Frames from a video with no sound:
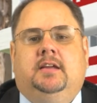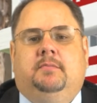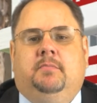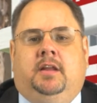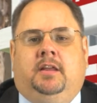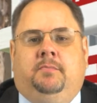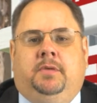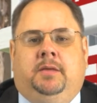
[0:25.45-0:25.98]

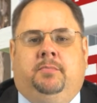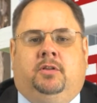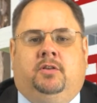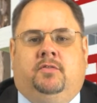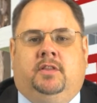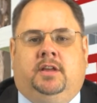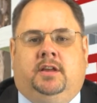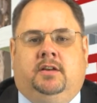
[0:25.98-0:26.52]
many people
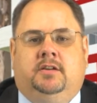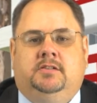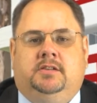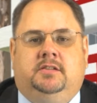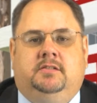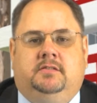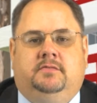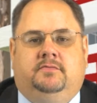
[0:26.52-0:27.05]
over the years
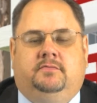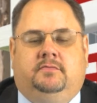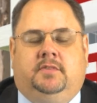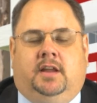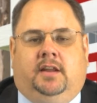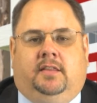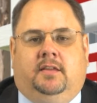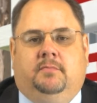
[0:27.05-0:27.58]
and
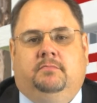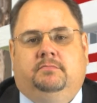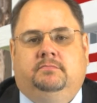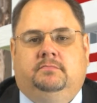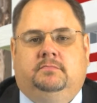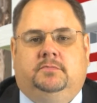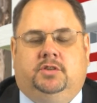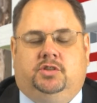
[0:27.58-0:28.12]
getting them
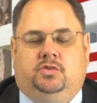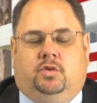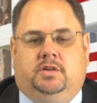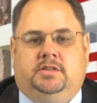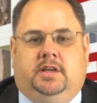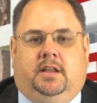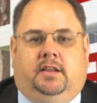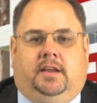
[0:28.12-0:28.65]
to short
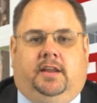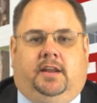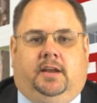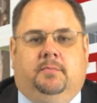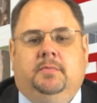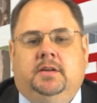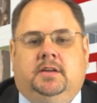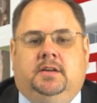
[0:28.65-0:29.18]
sale and getting them